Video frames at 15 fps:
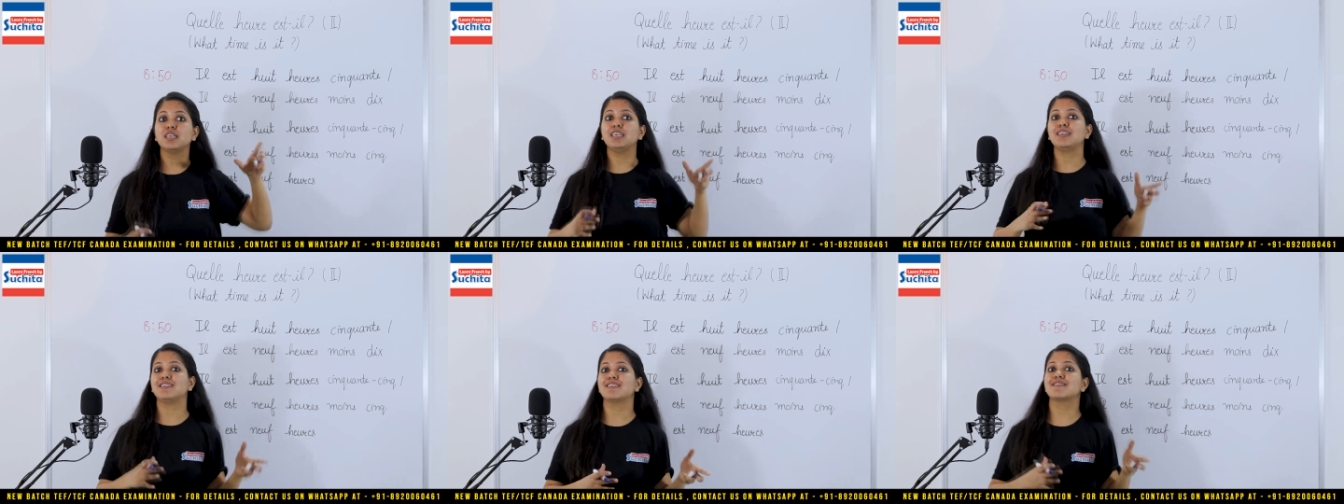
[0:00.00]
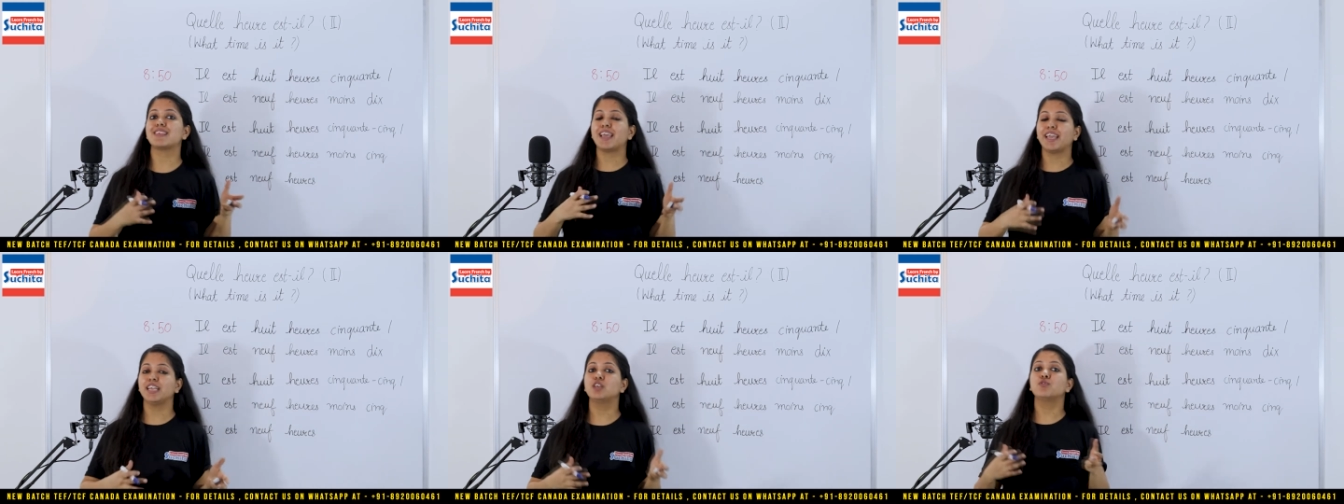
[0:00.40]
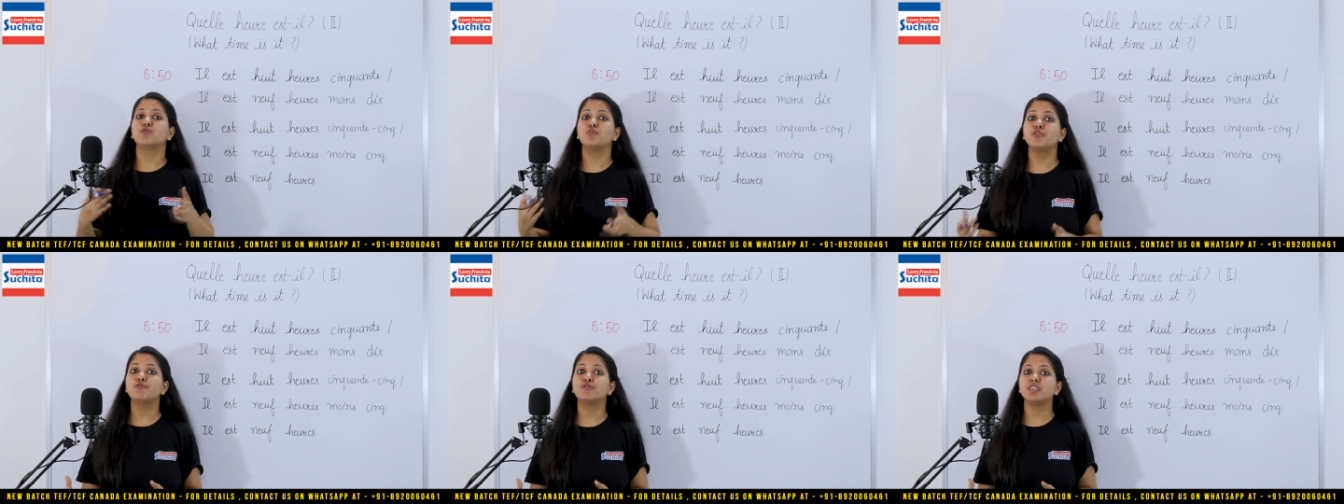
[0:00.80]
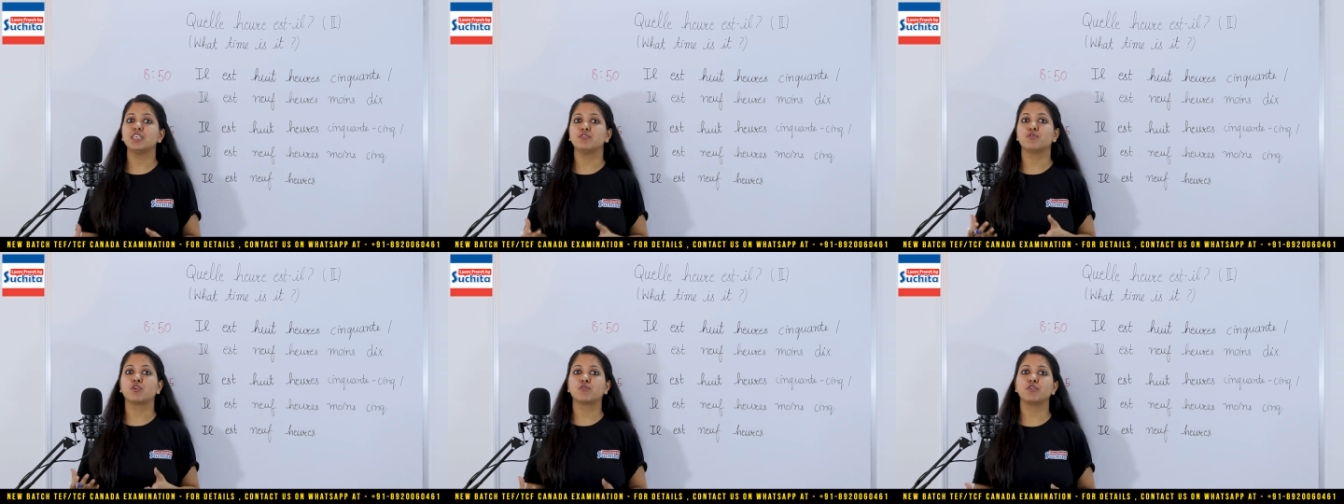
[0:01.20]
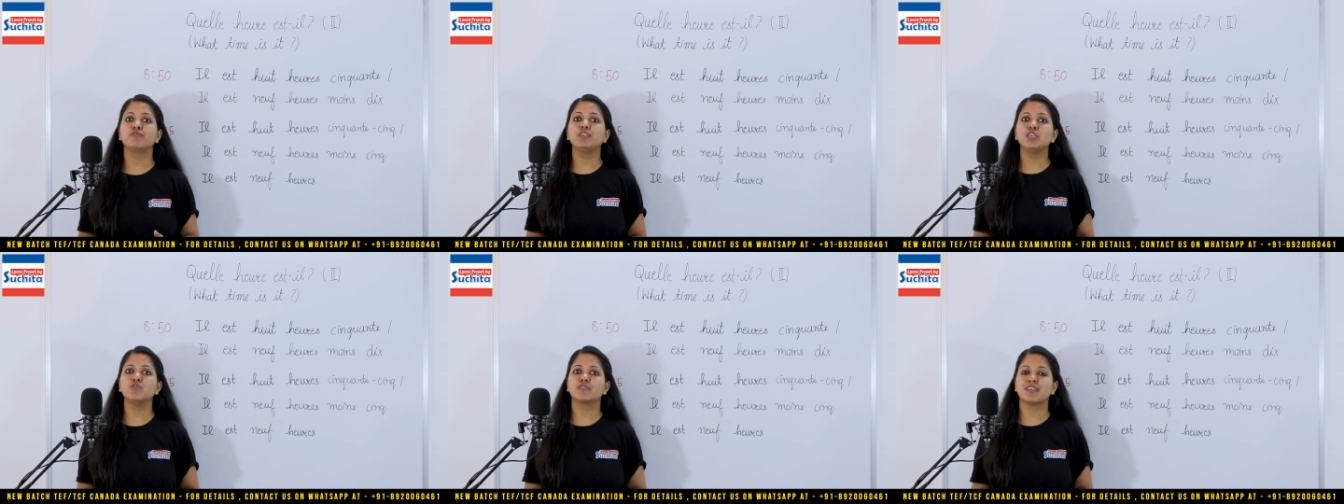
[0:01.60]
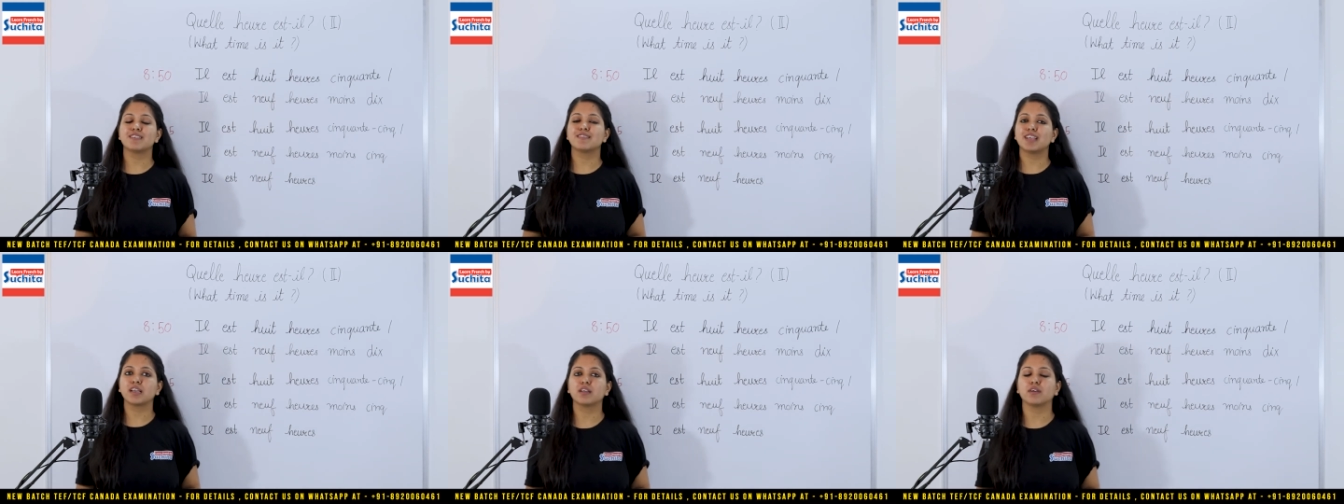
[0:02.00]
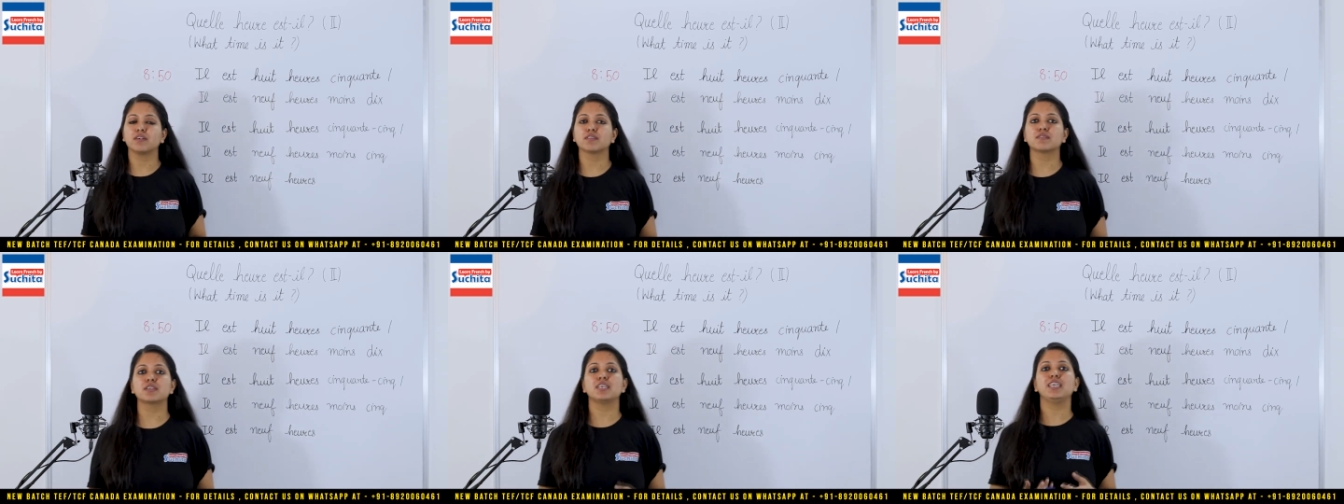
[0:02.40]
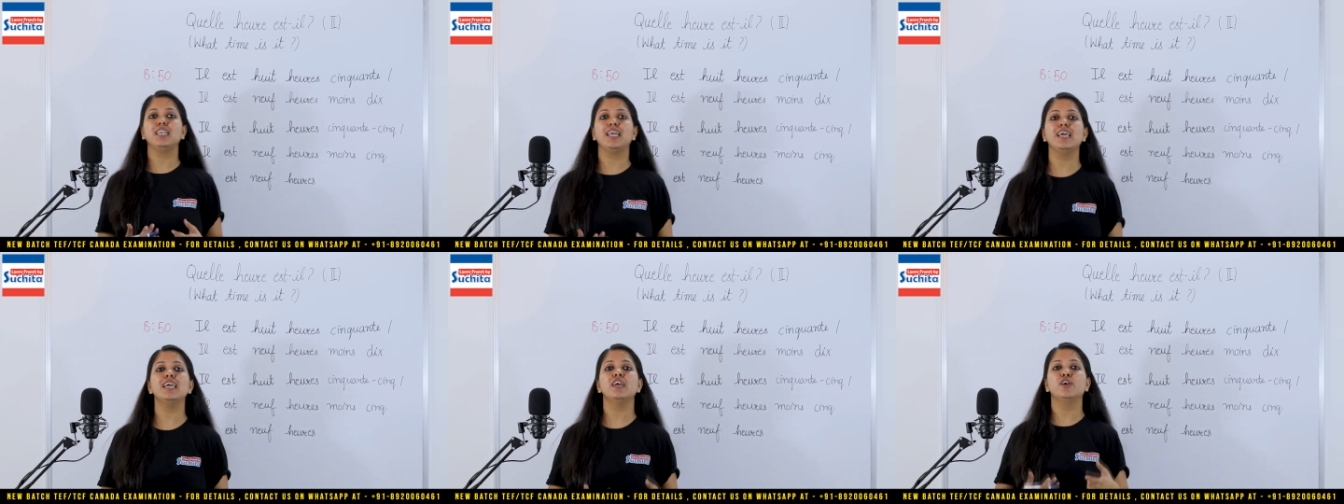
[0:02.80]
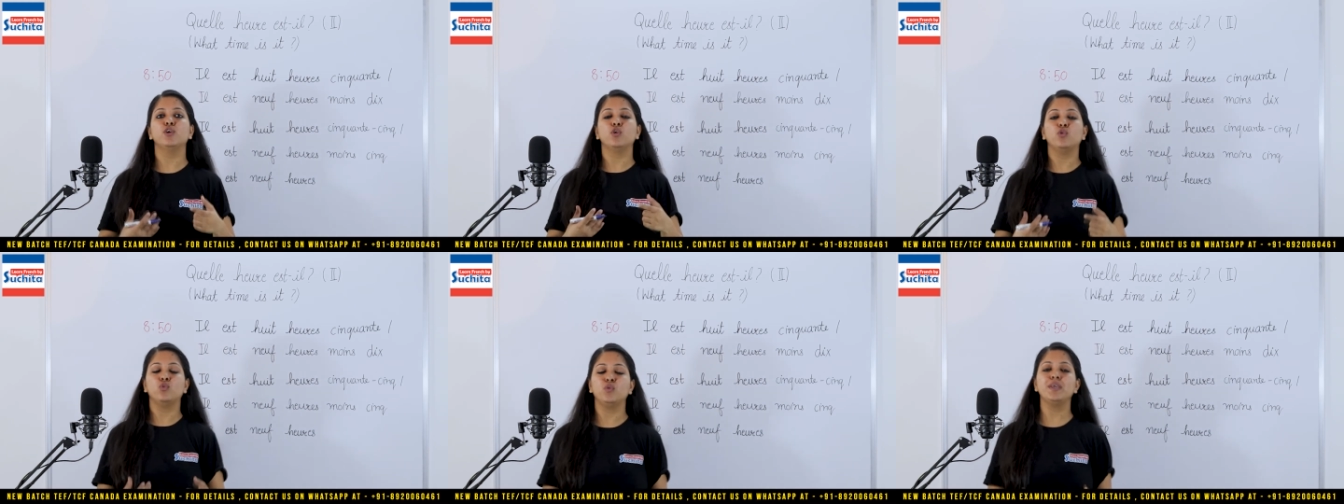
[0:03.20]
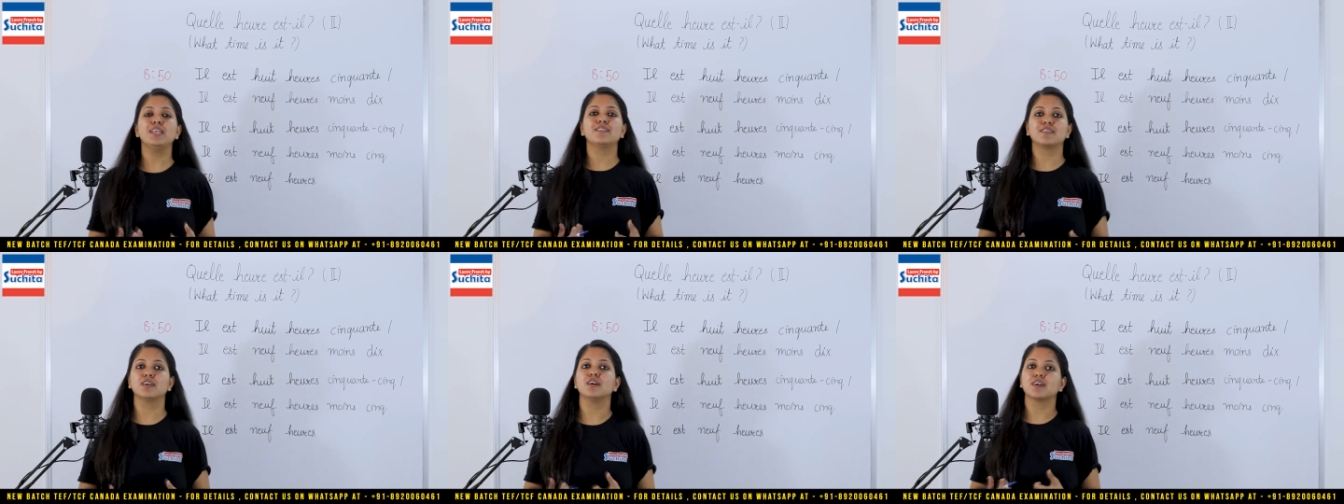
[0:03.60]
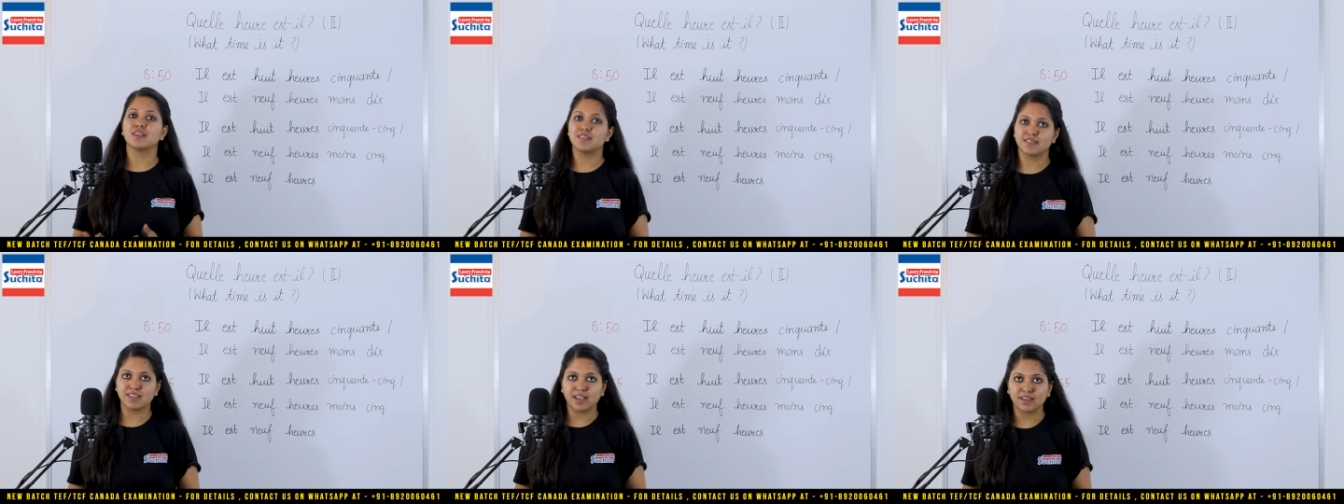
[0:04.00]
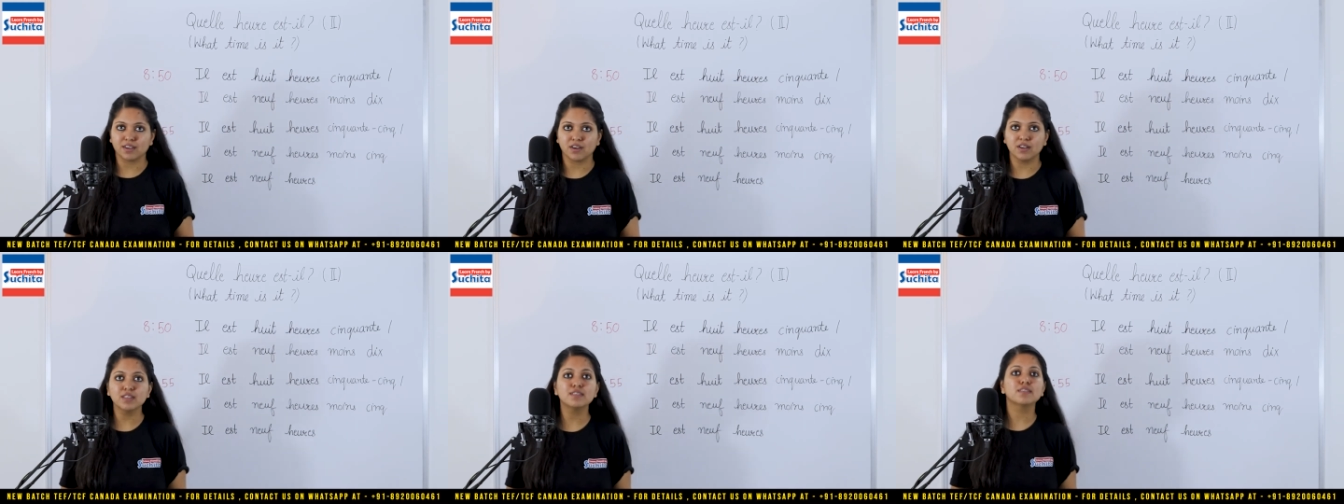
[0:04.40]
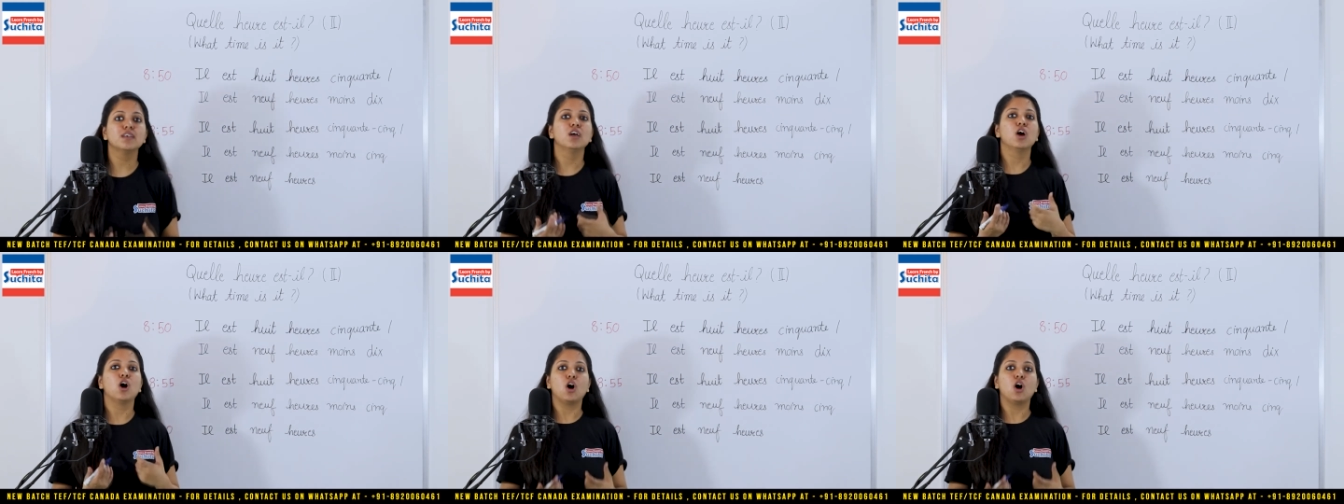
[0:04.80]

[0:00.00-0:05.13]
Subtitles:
It is 8:50. For 50 you say 50. Il est 8h50.